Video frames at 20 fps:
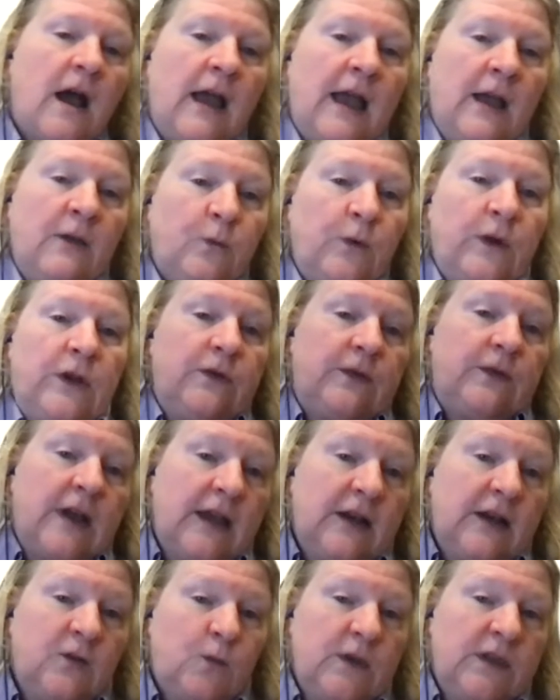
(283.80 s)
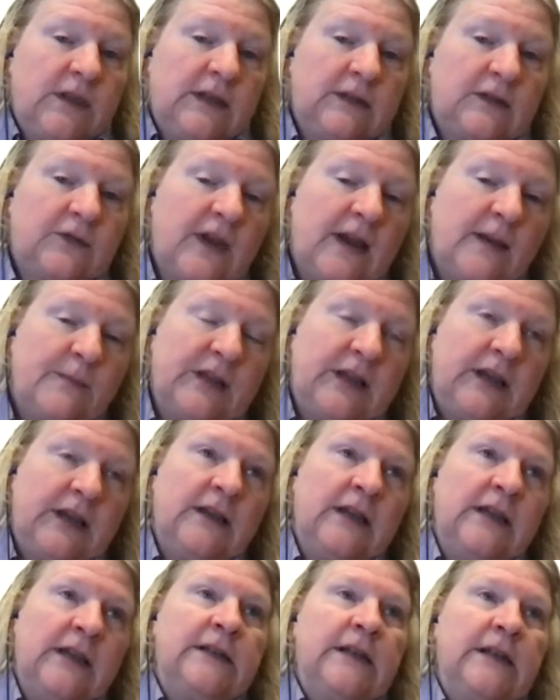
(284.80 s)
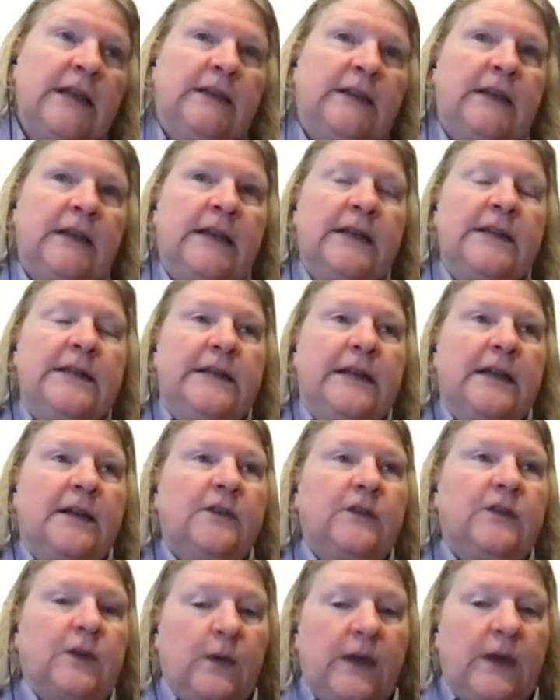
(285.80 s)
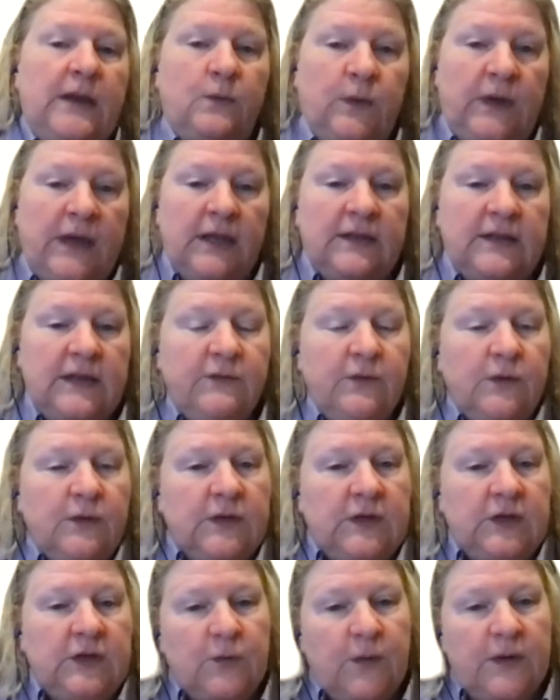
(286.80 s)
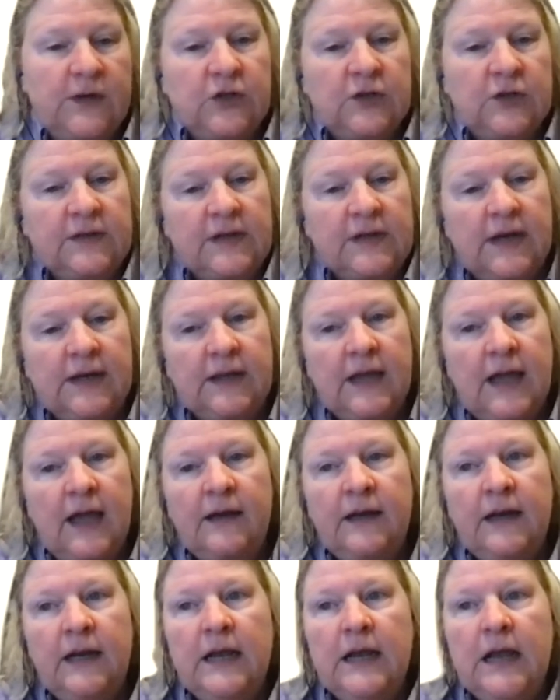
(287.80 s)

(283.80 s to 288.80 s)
reunited with his family in India. So we had several situations like that.